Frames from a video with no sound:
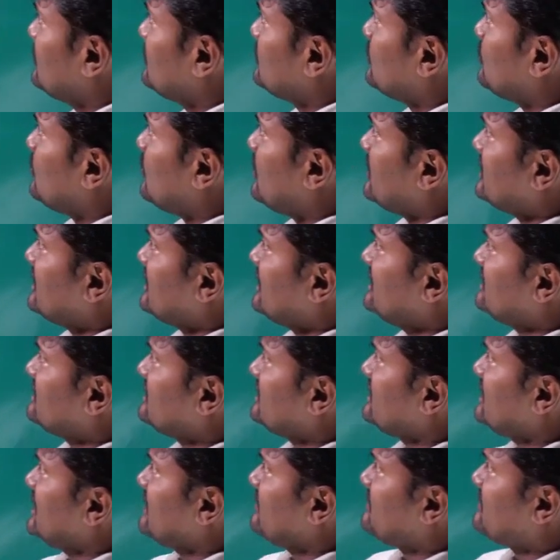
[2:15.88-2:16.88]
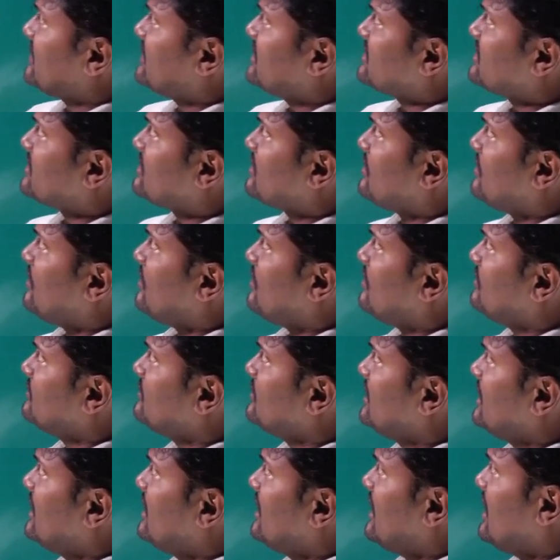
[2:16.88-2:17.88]
So what is the definition of
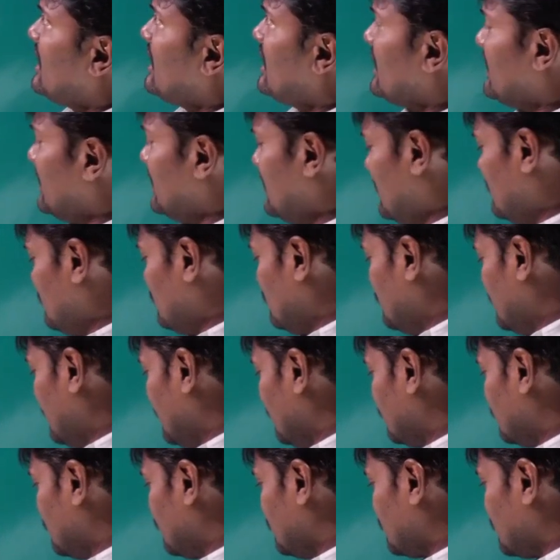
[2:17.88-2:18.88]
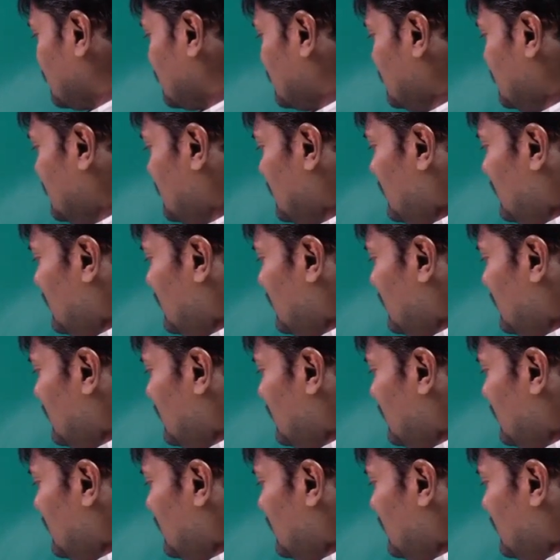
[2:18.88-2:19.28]
ideal voltage source?